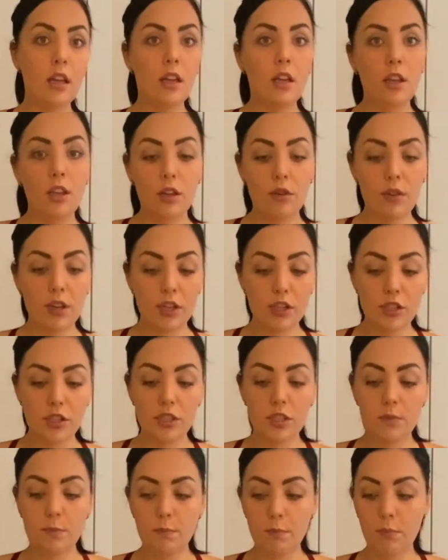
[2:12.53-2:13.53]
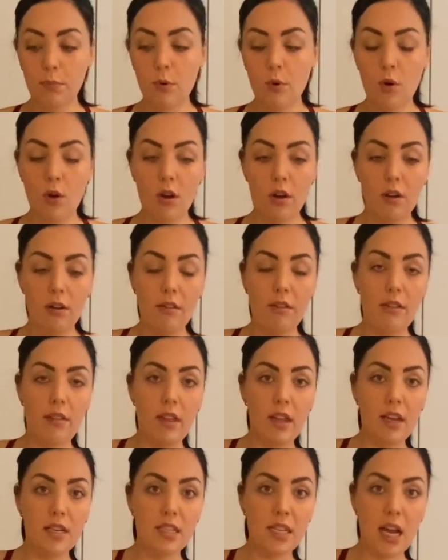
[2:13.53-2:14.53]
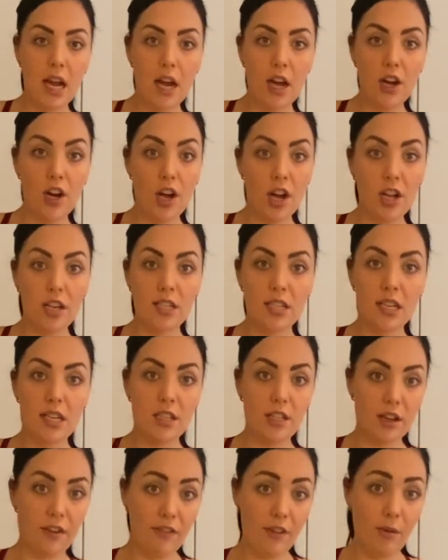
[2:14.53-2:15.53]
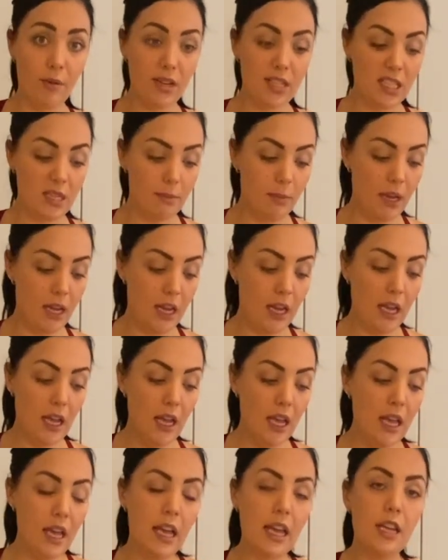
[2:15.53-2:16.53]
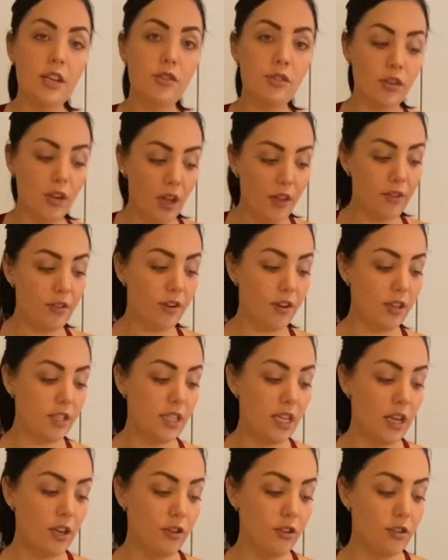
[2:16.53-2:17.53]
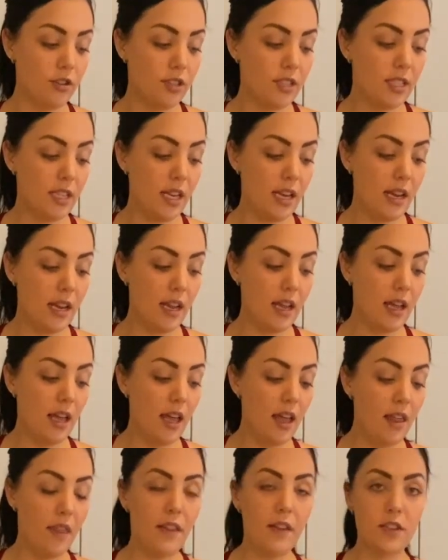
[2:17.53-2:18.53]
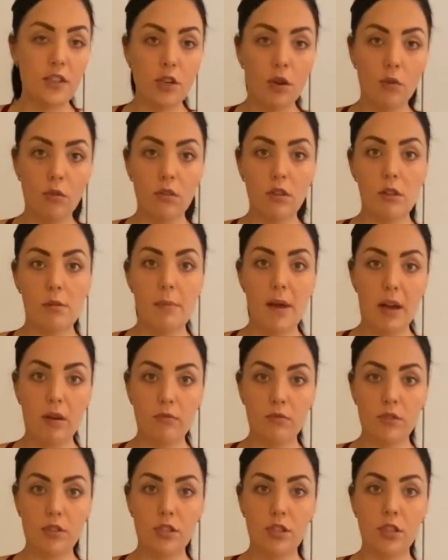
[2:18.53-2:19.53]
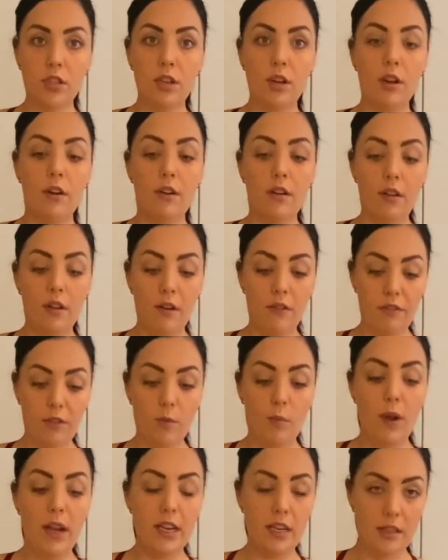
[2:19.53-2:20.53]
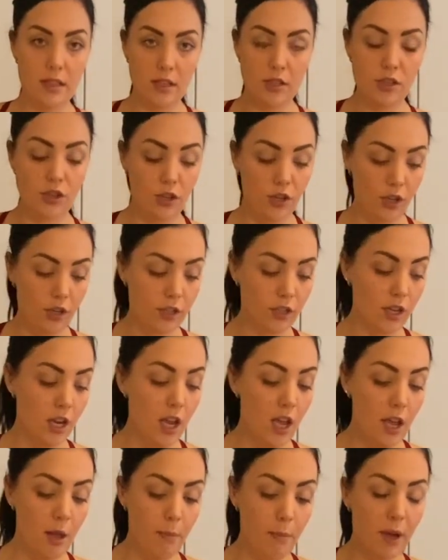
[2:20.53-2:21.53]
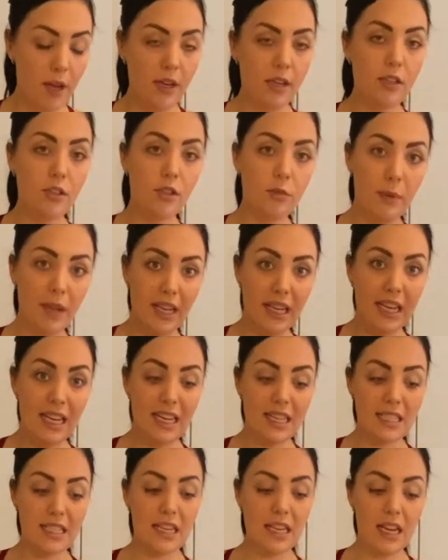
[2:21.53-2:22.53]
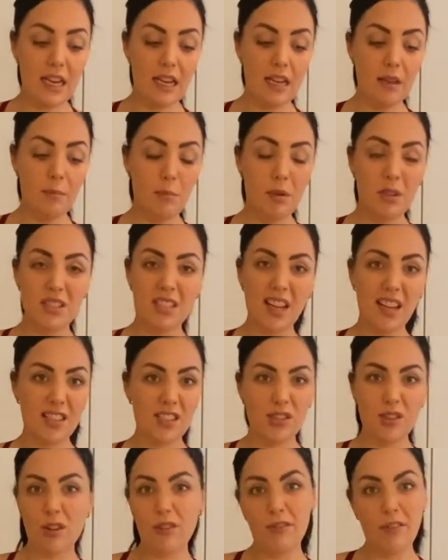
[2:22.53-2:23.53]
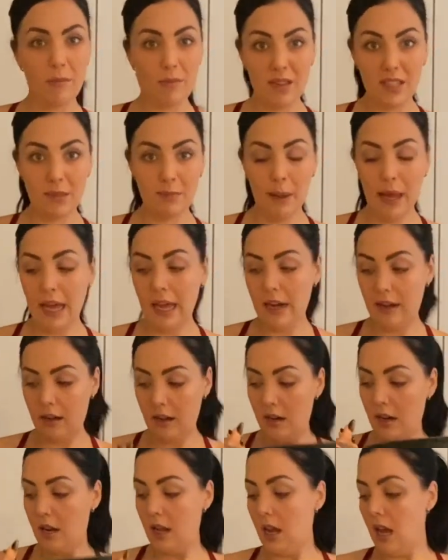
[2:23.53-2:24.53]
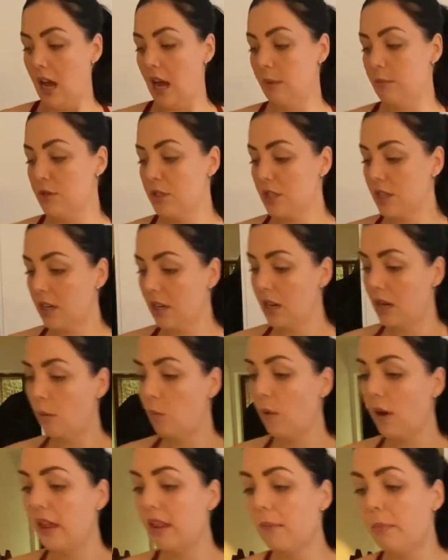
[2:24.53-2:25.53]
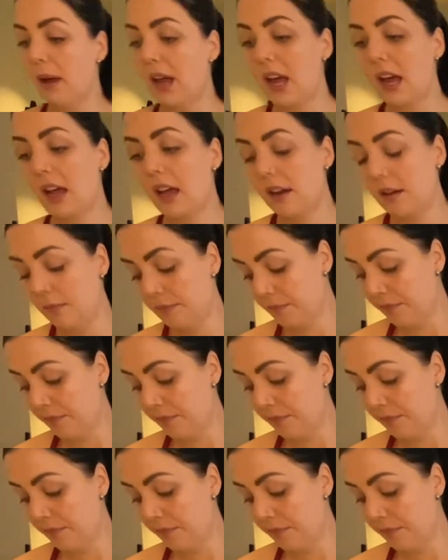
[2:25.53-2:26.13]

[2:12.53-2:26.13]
you can just pour the entire content of your recipe into another container to see the total amount of the weight that you cooked. But to make it easy, because I serve from this pan, I'm just gonna weigh the pan.